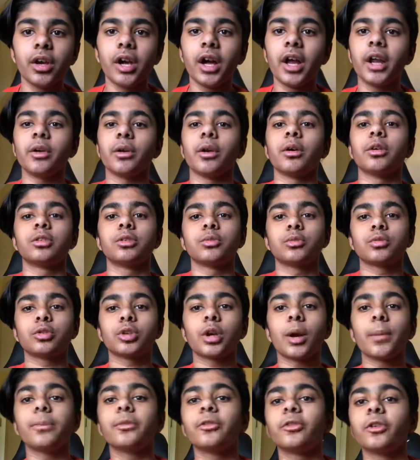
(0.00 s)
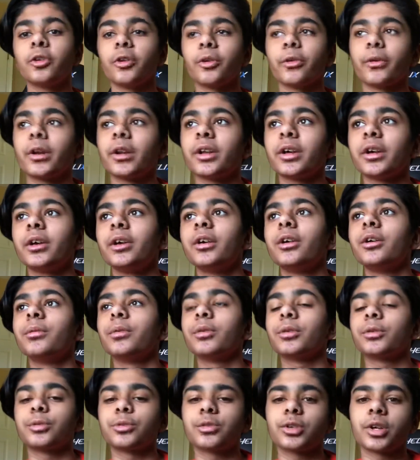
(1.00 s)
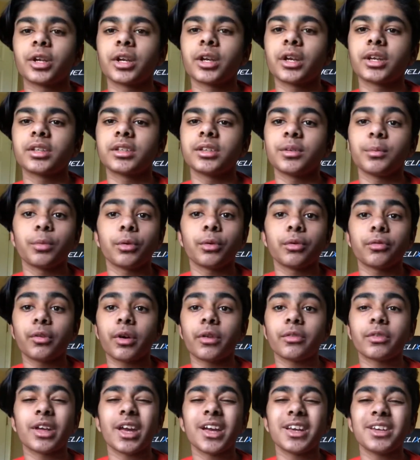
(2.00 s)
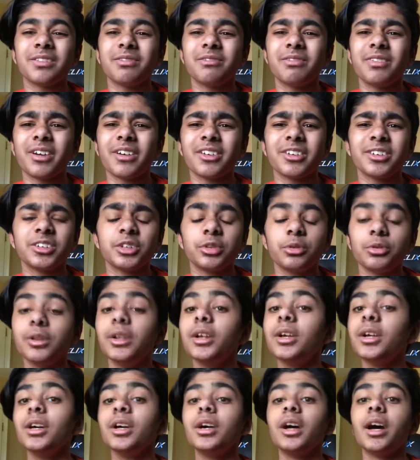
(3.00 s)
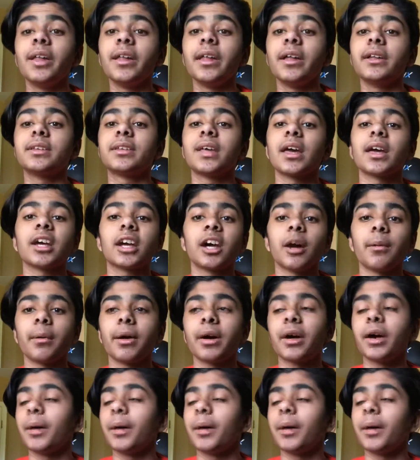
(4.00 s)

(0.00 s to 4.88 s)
Anyway, subscribe if you're new around here. Looks like trying to get 7.5k very soon, and then 10k by